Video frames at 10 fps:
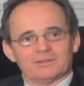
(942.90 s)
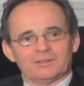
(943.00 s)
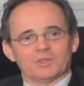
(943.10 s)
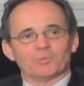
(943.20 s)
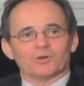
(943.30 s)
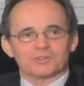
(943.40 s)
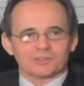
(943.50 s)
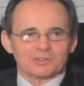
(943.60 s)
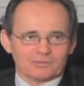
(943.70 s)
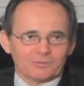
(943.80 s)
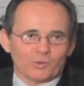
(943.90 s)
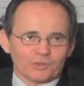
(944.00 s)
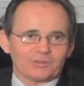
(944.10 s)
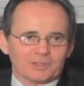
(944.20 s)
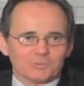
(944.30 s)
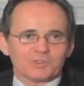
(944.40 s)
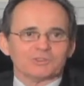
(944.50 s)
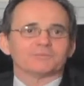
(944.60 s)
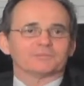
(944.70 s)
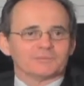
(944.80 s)
in the process of ordering a
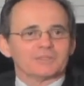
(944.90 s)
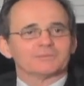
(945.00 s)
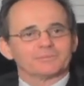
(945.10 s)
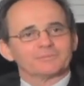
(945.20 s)
machine. Yeah.